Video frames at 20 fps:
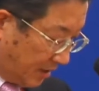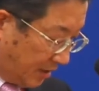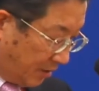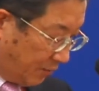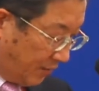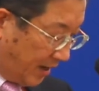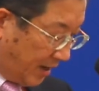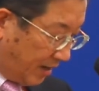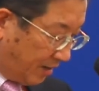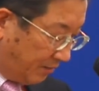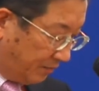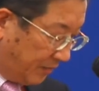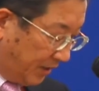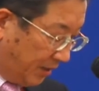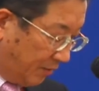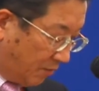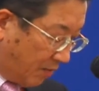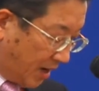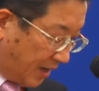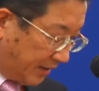We have
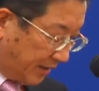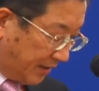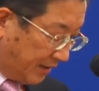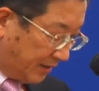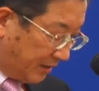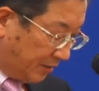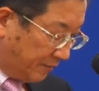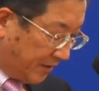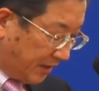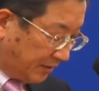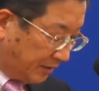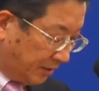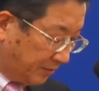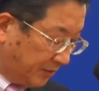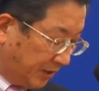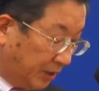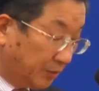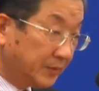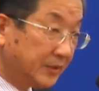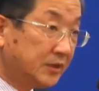been working
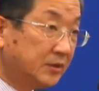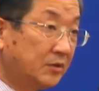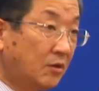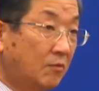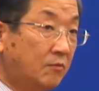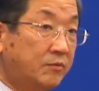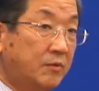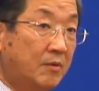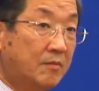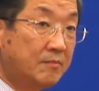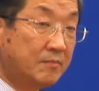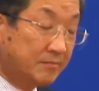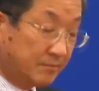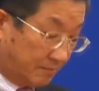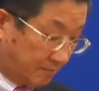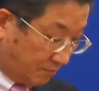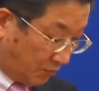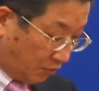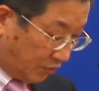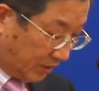effectively with Tom Ford
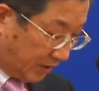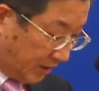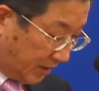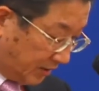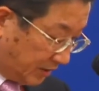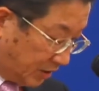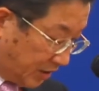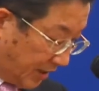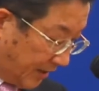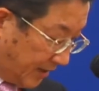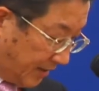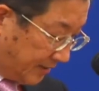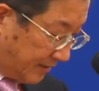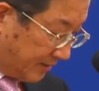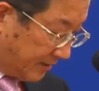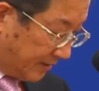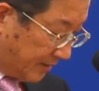Motor China,